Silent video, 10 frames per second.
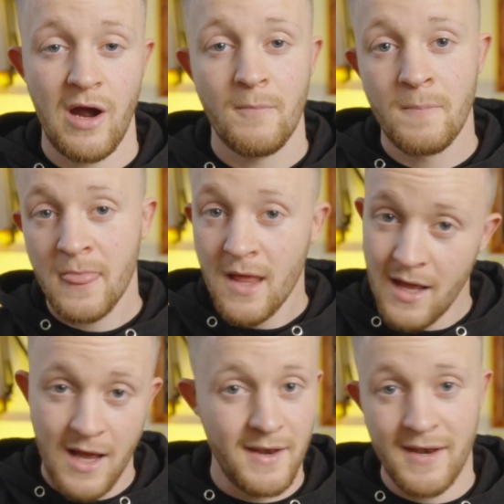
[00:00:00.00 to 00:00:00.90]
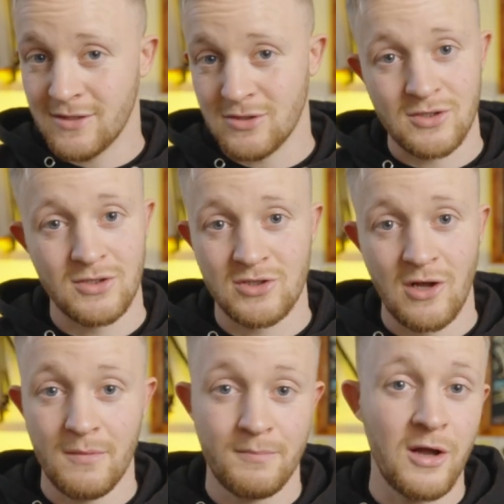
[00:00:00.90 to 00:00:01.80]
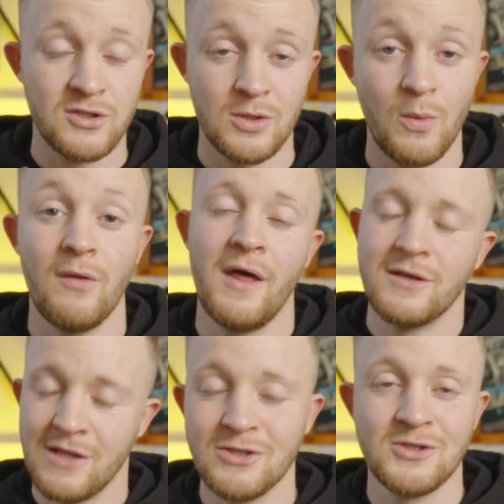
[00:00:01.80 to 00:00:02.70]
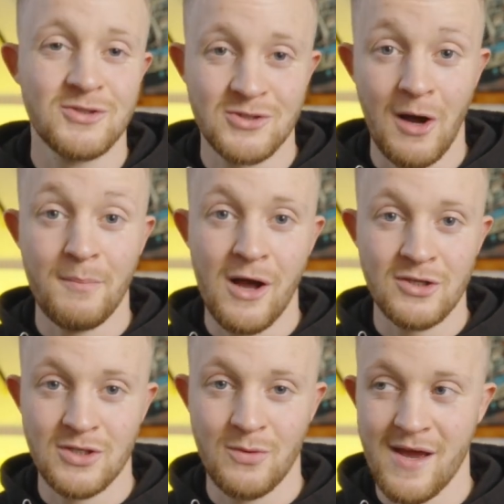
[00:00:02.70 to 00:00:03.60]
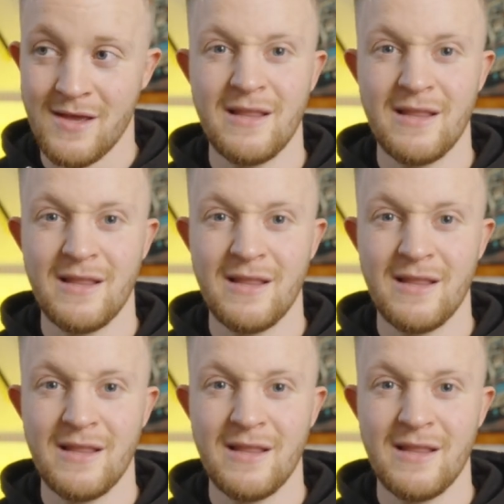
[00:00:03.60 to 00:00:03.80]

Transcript: out. And then they're just going to start perching. Well, they should start perching away.